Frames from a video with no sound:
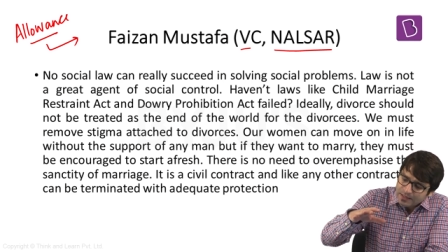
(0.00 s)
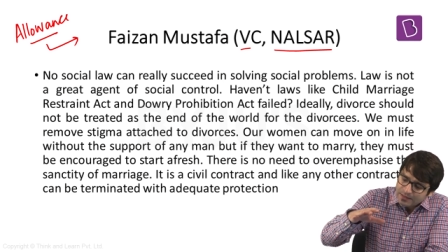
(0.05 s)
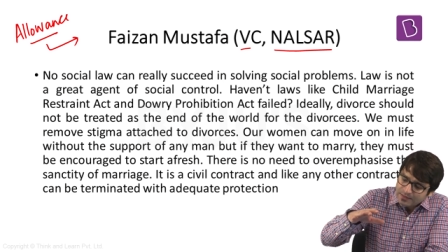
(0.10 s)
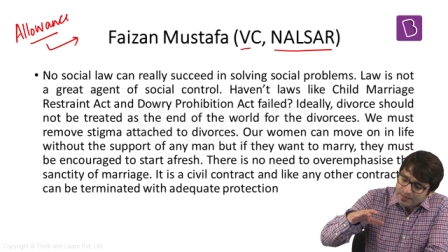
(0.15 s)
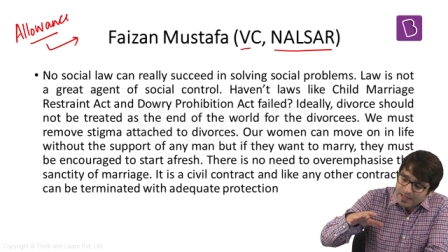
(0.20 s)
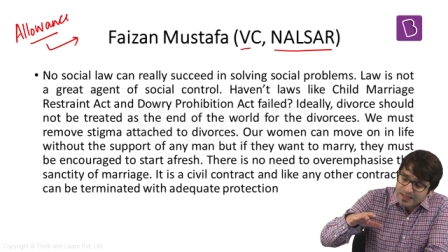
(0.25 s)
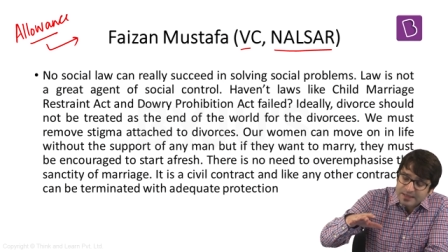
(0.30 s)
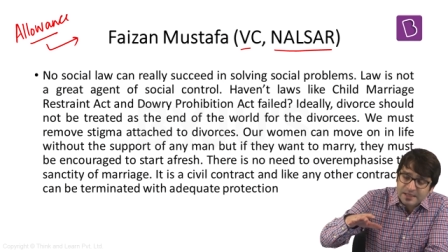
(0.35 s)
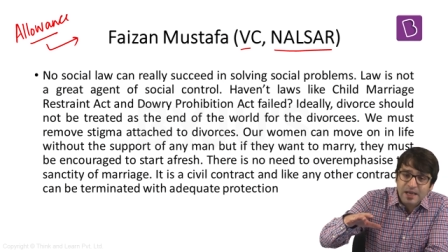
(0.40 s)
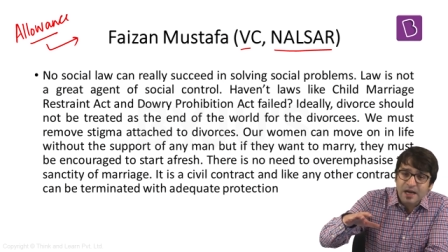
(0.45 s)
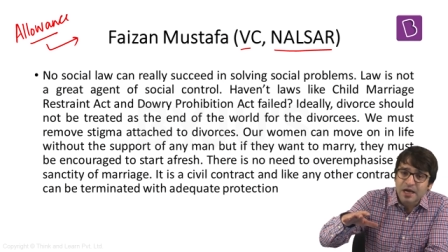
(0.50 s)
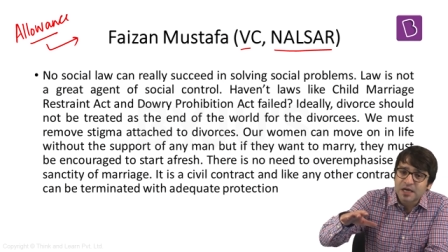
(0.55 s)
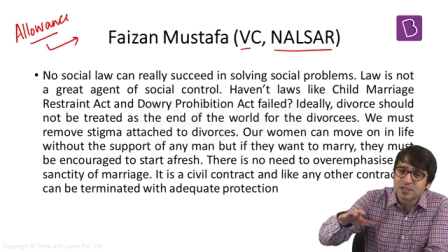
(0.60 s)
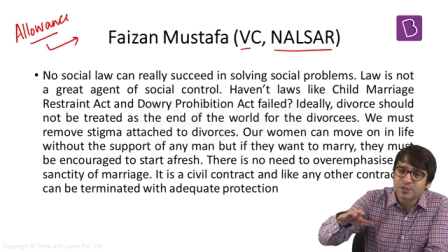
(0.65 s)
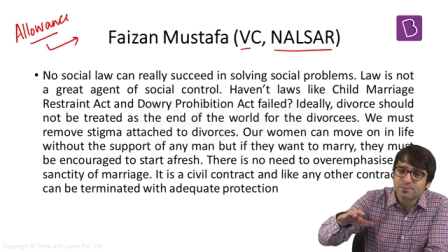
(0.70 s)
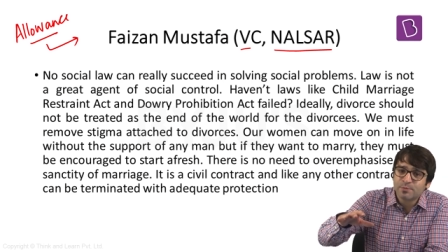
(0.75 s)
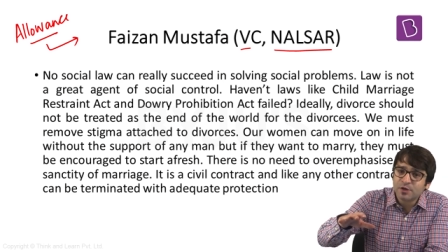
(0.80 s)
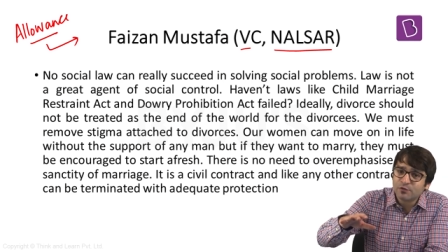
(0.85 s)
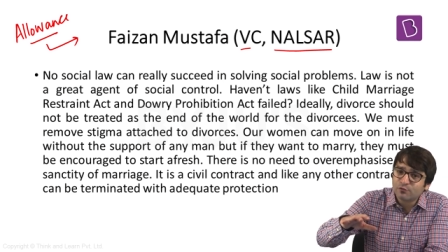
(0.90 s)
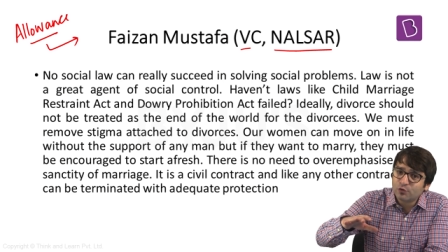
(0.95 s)
Then the
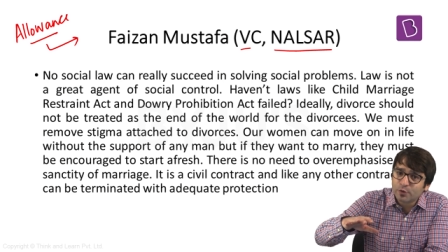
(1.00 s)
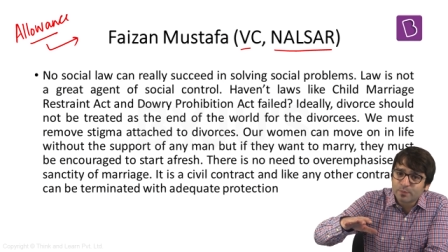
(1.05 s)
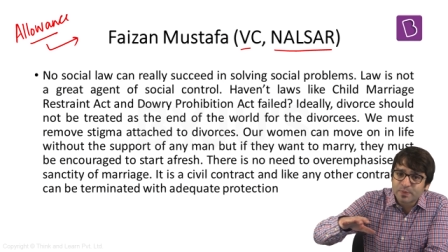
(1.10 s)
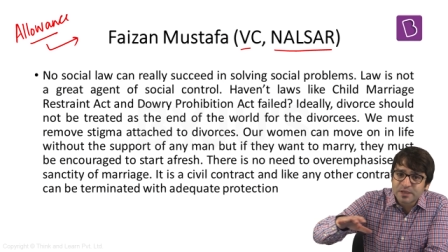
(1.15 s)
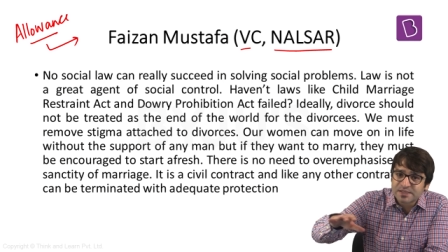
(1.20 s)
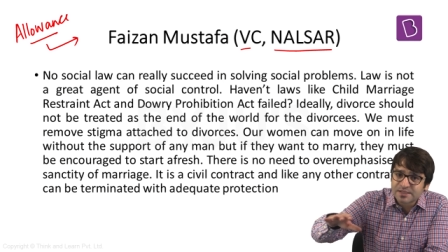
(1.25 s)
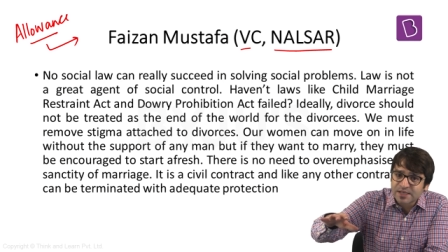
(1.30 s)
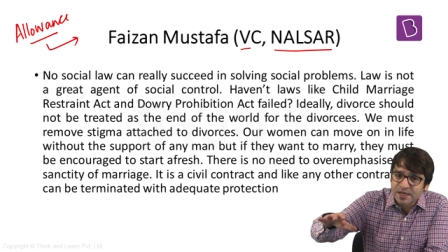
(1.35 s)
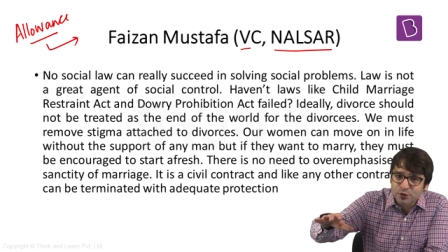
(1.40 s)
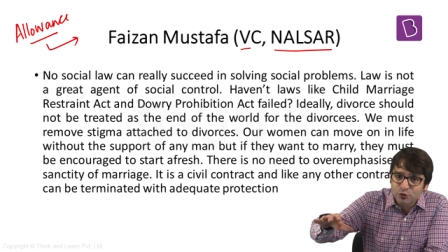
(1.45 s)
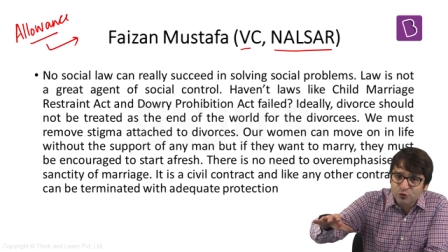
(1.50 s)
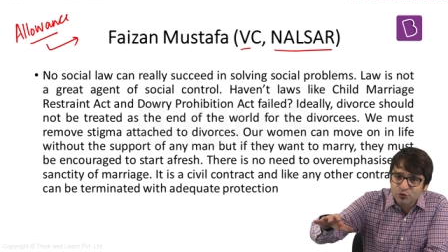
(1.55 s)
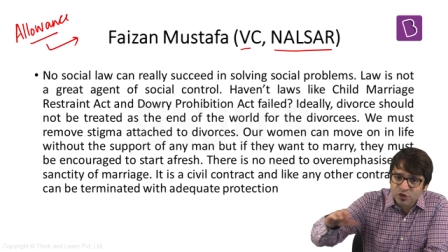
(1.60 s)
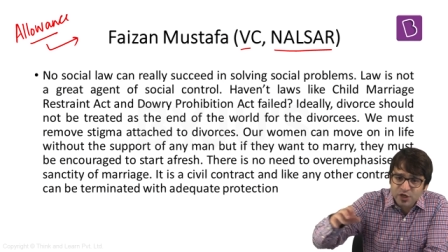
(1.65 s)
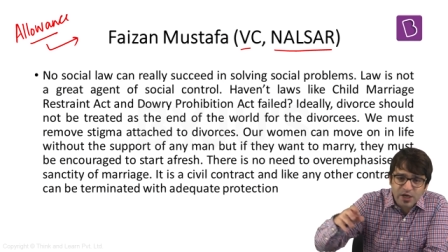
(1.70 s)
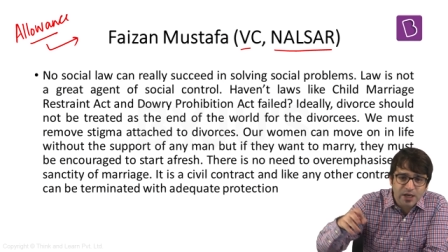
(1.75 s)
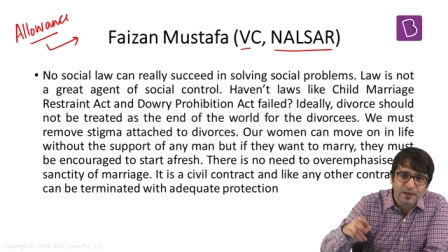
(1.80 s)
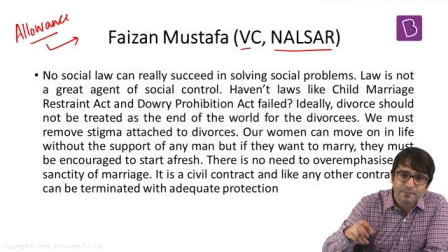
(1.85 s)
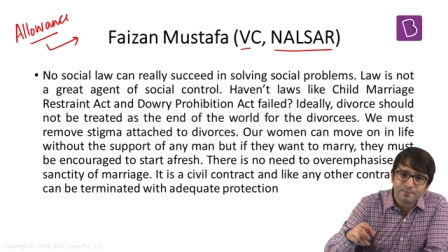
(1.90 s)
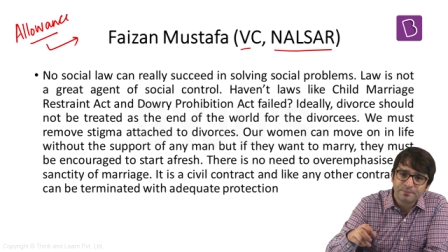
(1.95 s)
husband would be sent to
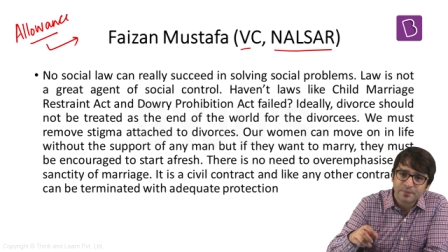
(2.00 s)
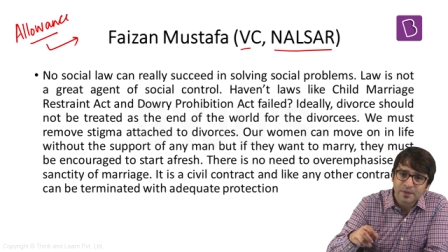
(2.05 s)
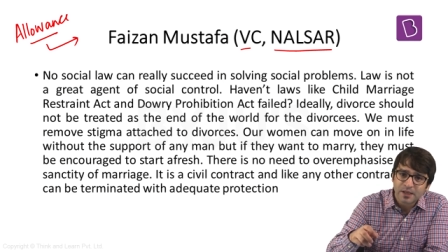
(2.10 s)
jail